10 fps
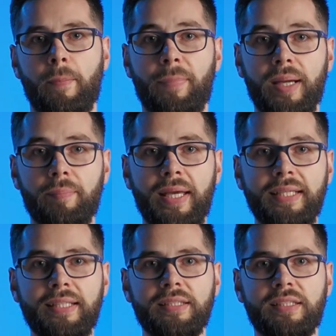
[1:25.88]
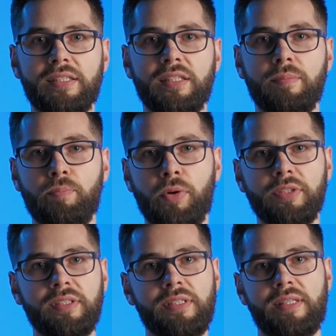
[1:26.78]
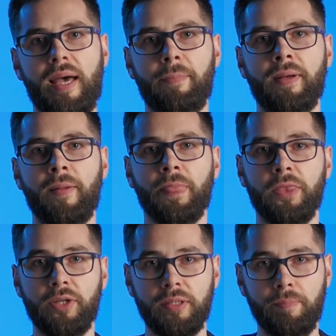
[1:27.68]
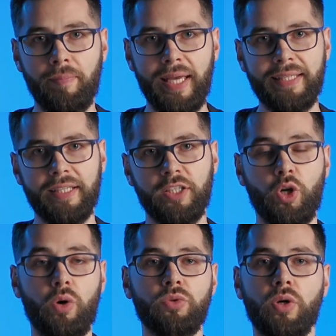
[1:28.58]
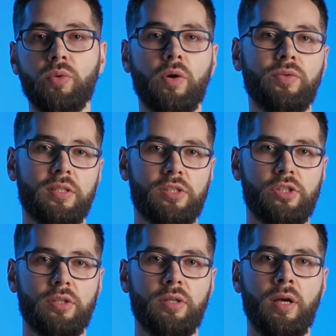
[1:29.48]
By making this important step, you can make a go-no-go decision